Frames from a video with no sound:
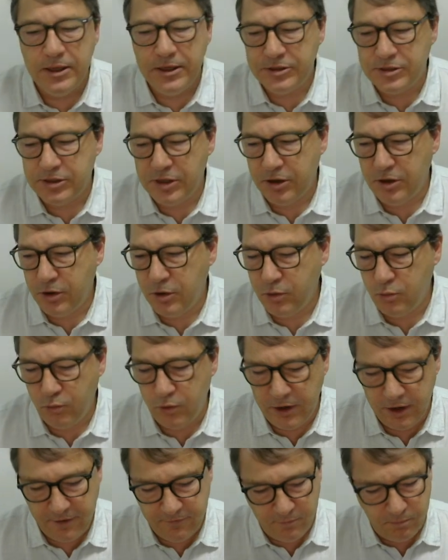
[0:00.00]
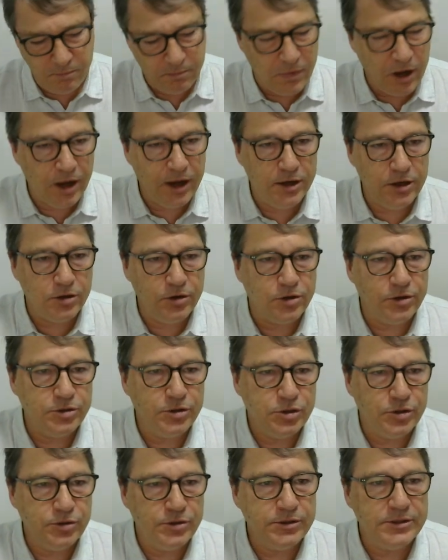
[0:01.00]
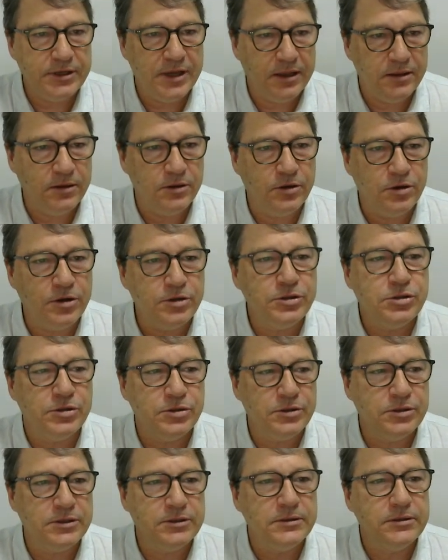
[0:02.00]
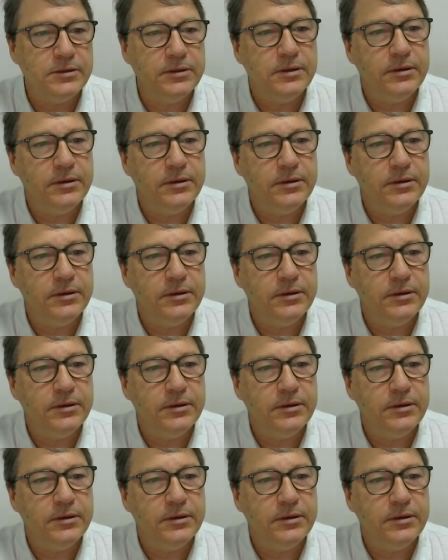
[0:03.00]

So we have minor contours at the contour